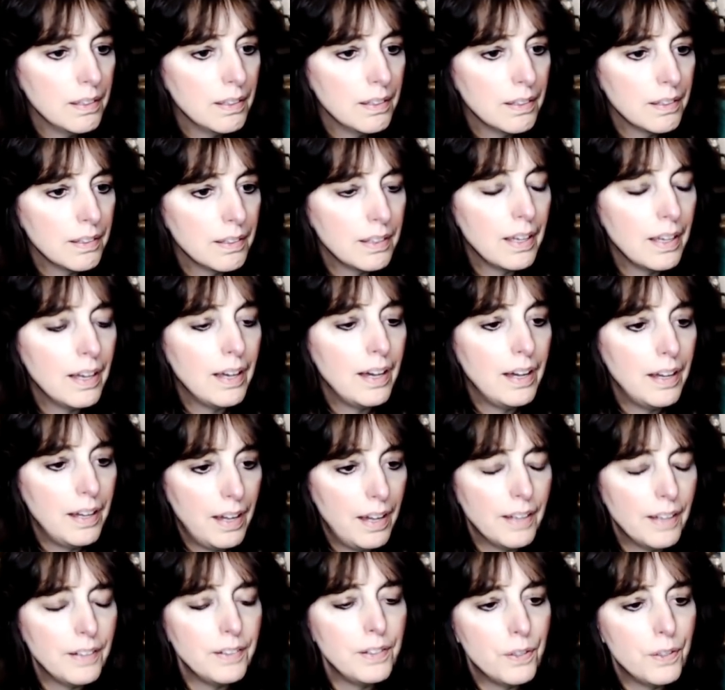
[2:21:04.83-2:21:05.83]
Yeah,
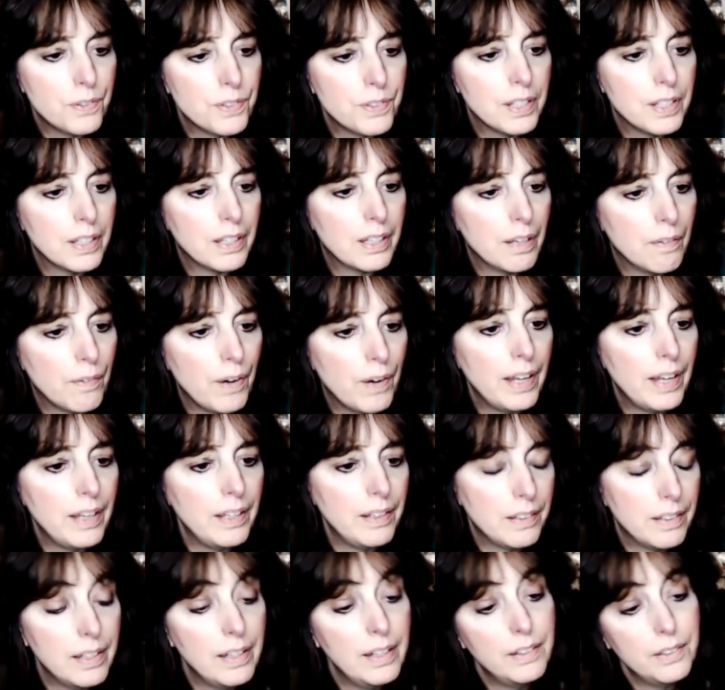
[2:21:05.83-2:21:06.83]
I know, Tika, right?
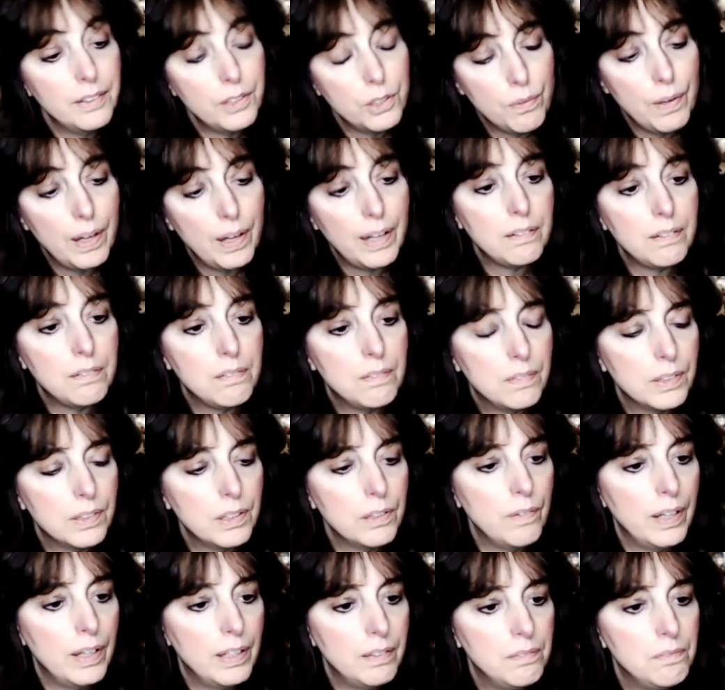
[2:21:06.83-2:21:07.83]
Yeah, you're right. You're
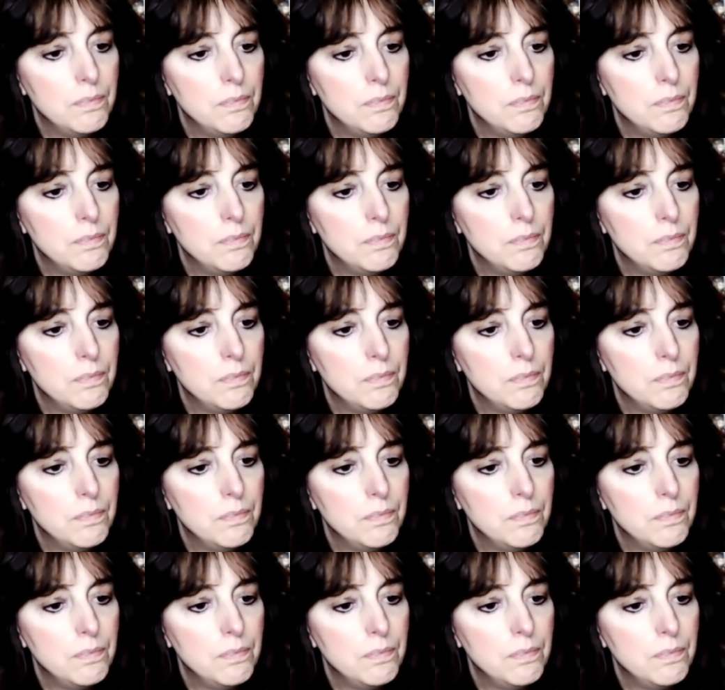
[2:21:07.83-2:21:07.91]
right.